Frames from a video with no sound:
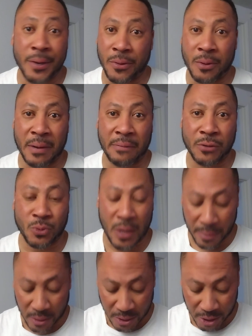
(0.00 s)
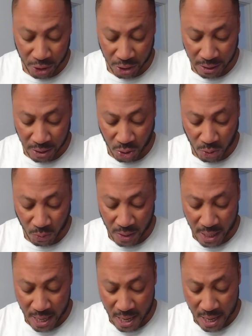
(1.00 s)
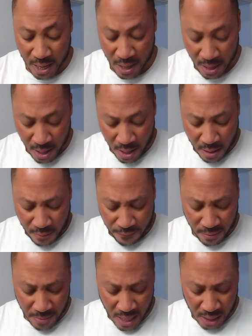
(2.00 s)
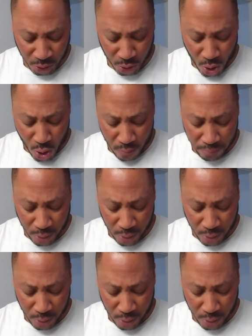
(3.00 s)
Another Beverage Ramble edition today from Oskar